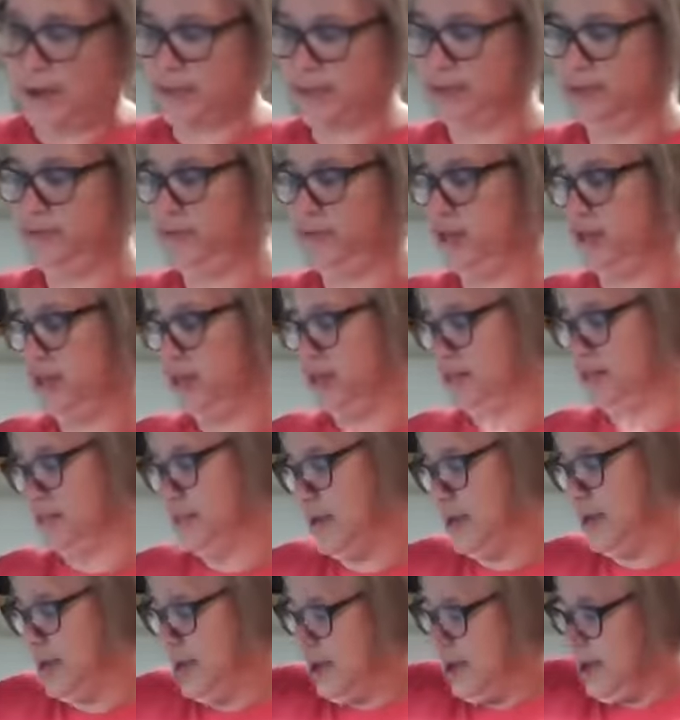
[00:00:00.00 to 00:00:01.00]
activities,
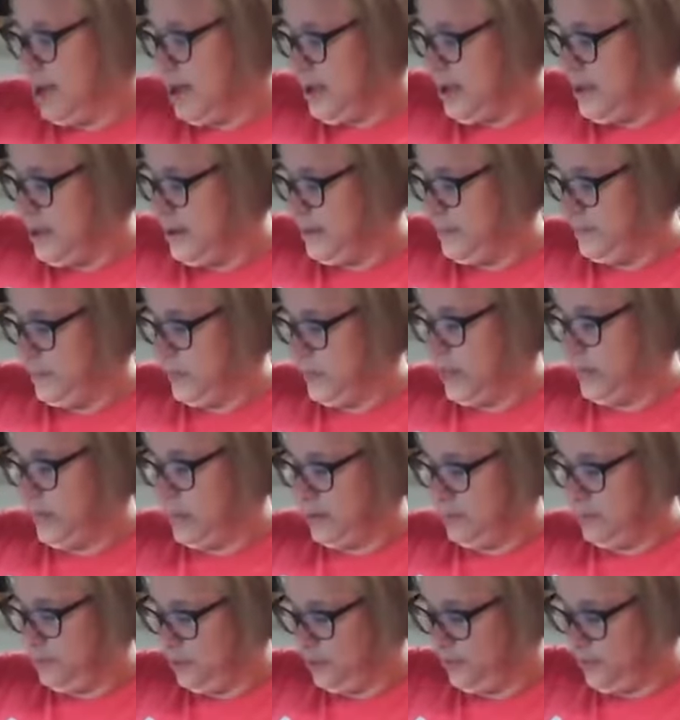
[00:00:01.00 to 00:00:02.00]
and
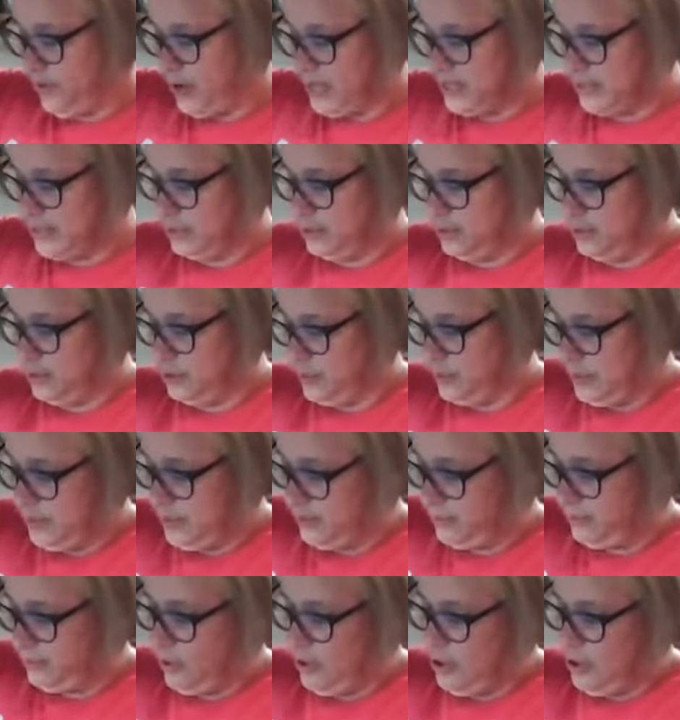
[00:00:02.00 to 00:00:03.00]
then provides a little
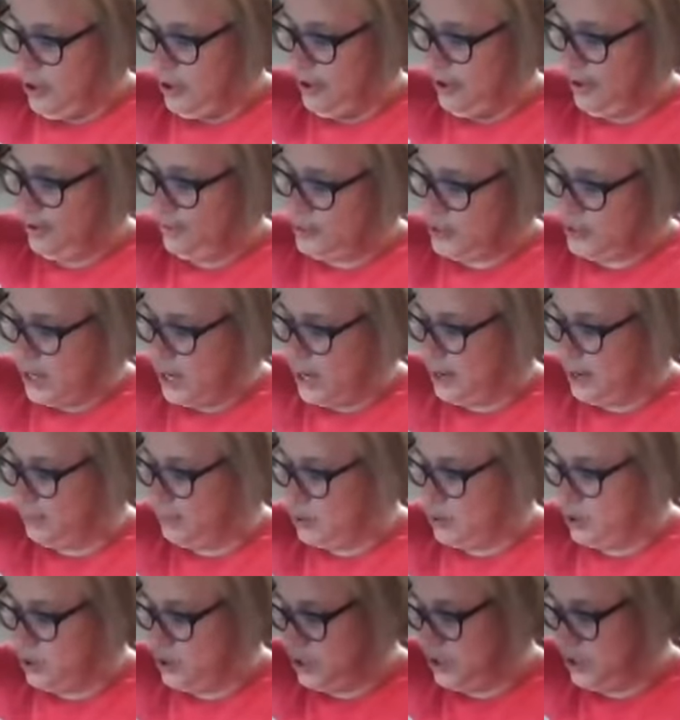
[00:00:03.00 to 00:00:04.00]
bit of time
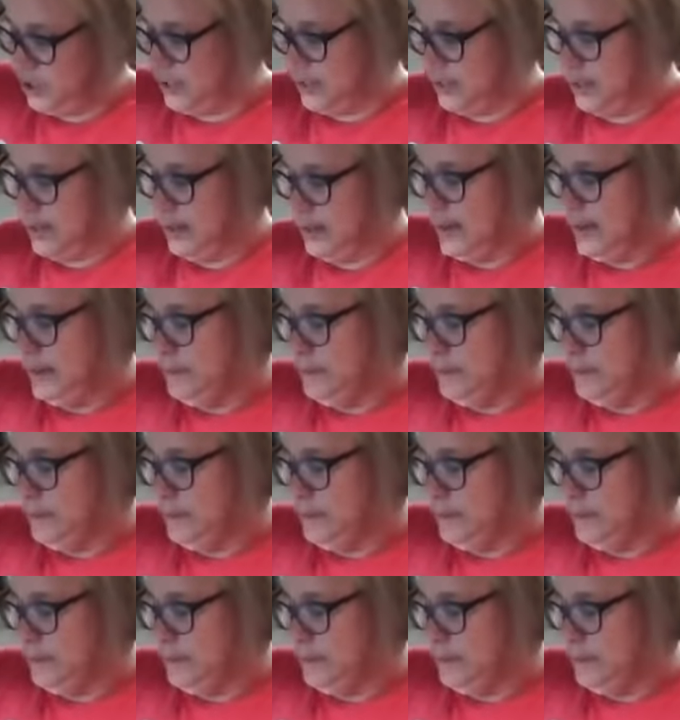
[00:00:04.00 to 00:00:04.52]
to just